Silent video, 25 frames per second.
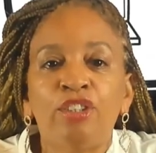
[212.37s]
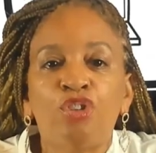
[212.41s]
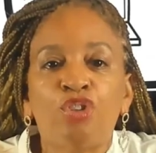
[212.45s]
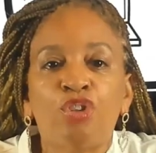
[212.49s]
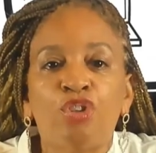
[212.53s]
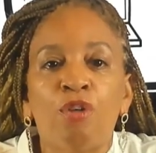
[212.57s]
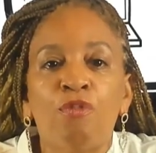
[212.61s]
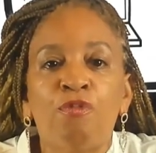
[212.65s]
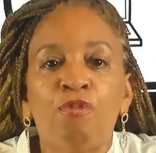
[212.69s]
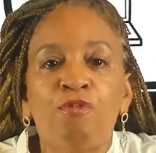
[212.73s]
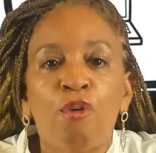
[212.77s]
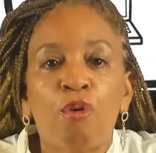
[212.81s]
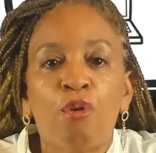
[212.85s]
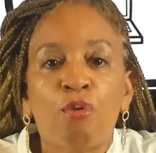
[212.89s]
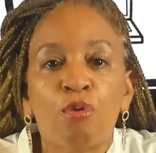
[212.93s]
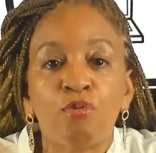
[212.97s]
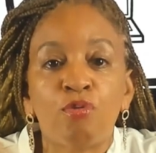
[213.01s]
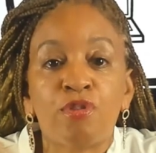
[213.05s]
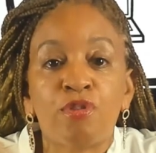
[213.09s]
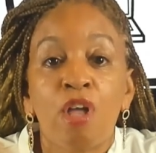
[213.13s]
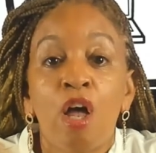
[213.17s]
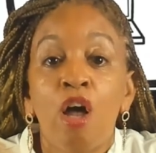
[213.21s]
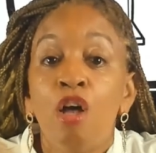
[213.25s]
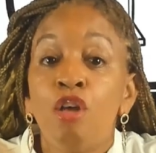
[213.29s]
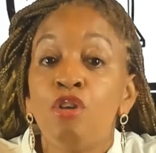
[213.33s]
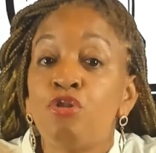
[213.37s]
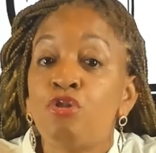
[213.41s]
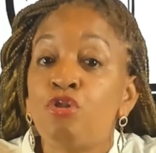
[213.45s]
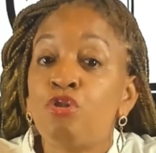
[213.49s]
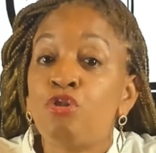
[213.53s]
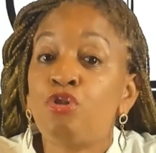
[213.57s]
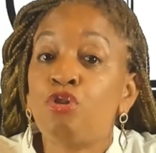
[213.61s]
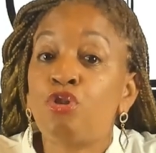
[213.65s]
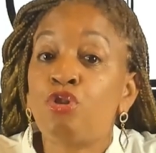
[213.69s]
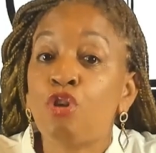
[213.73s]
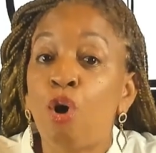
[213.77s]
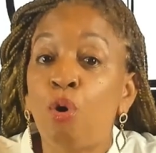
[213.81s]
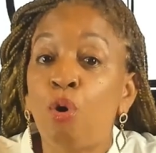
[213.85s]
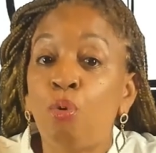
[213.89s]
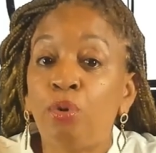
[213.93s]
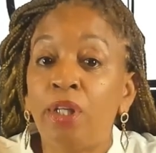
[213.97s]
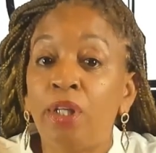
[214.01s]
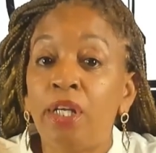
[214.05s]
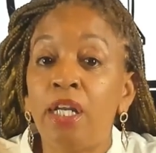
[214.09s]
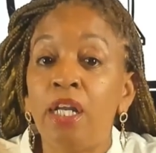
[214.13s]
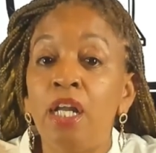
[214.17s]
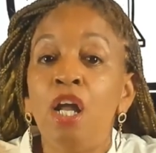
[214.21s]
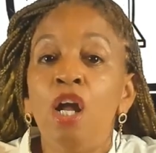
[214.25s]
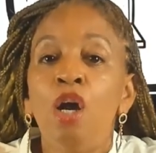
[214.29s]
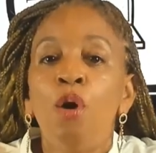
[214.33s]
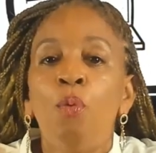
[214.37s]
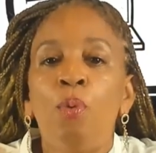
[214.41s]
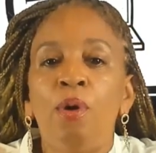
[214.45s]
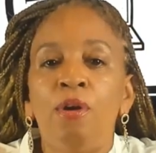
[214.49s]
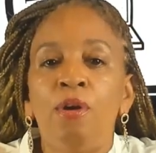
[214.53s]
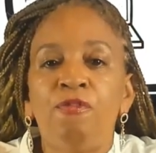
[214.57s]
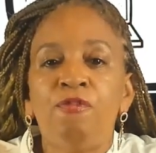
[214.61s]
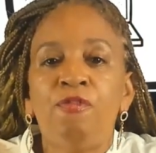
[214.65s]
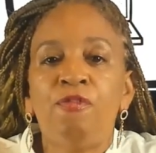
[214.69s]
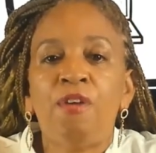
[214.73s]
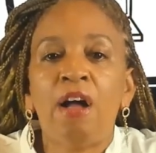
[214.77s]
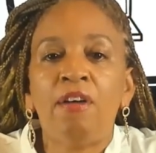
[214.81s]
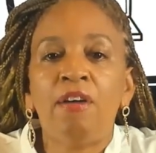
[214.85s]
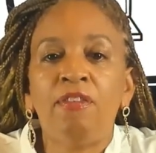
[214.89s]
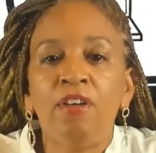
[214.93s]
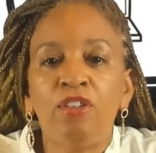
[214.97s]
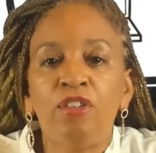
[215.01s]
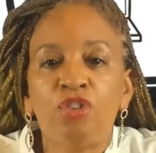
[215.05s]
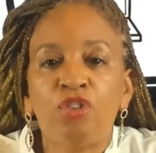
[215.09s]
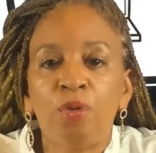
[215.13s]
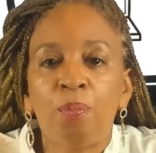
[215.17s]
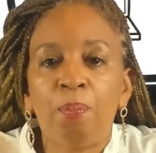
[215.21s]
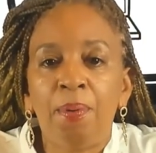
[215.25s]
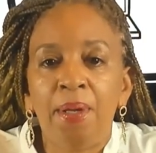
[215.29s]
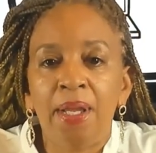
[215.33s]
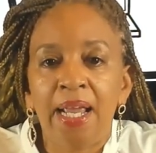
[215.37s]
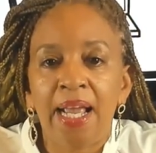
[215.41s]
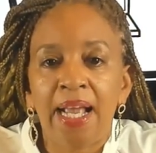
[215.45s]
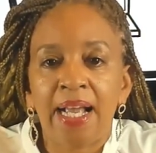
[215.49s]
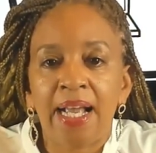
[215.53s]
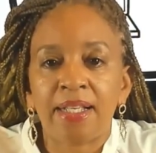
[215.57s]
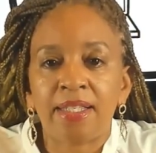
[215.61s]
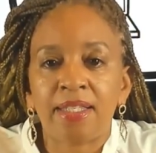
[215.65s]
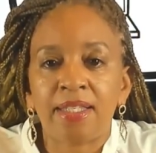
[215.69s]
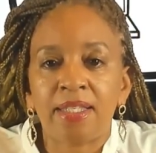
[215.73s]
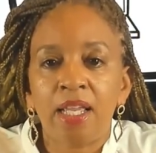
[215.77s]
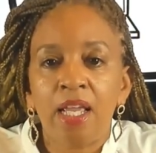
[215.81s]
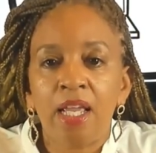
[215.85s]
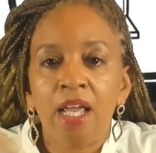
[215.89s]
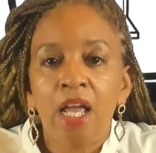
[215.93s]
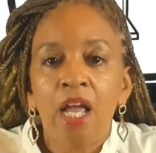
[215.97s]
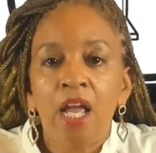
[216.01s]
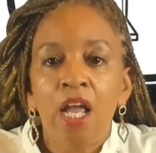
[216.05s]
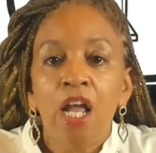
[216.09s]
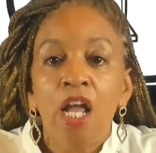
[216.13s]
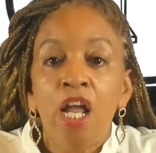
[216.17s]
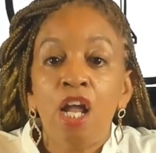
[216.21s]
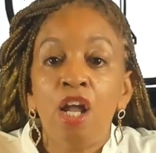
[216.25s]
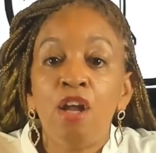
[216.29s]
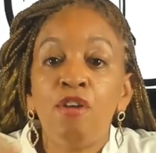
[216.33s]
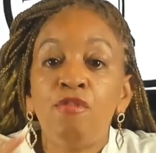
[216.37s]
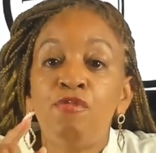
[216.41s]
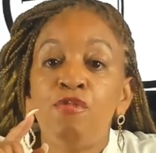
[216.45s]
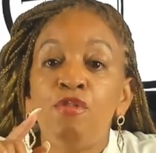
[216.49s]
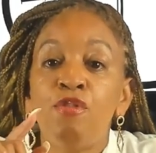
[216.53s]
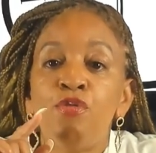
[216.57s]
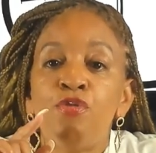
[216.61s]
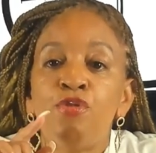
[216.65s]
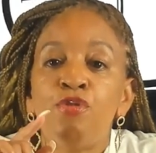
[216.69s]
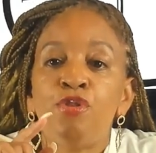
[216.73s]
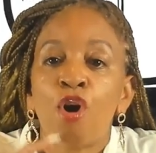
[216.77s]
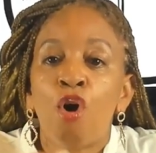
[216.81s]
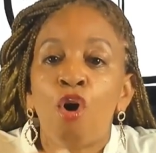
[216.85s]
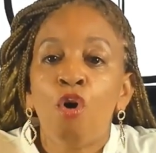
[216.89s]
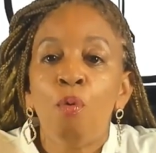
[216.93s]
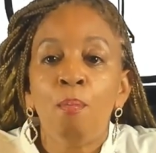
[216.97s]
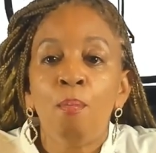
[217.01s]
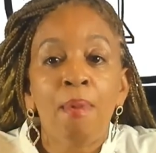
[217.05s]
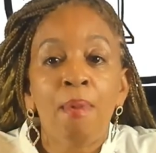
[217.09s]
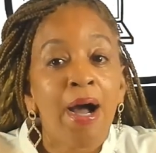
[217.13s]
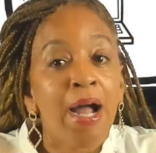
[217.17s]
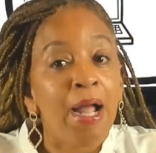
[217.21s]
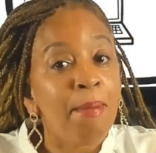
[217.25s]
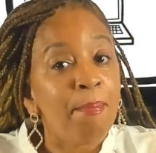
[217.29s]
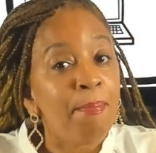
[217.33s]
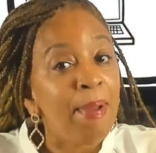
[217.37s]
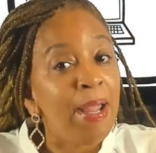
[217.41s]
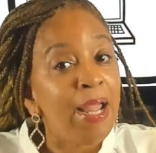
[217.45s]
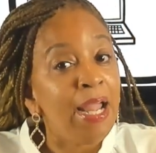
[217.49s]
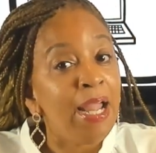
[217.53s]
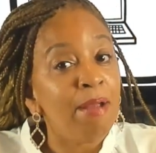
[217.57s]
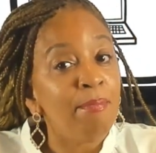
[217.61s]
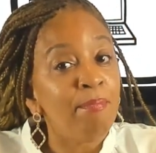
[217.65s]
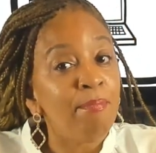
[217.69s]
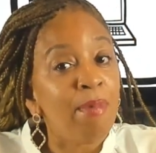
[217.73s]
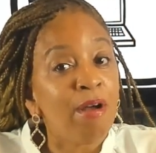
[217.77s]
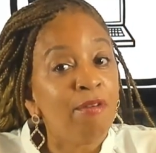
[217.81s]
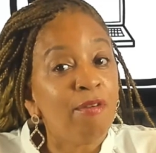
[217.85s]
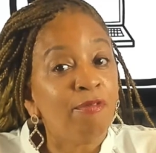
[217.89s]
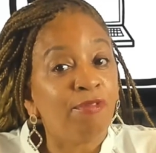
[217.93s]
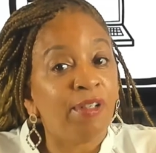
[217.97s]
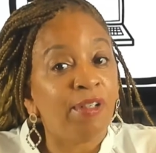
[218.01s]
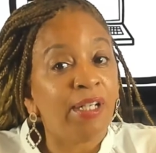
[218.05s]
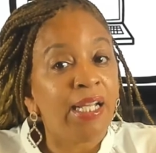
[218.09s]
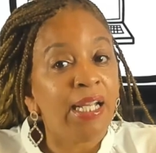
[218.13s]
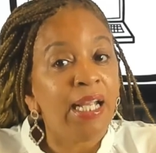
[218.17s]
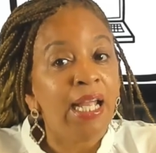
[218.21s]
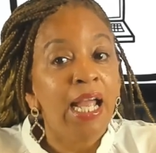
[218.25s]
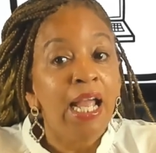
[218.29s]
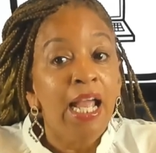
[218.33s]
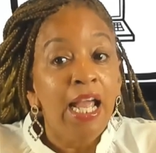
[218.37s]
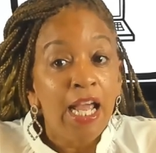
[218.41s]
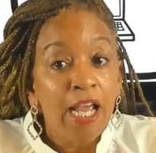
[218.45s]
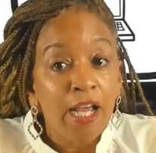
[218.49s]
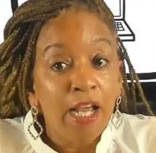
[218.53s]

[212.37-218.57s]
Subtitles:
your photos solely with 500px. If you don't mind paying monthly, it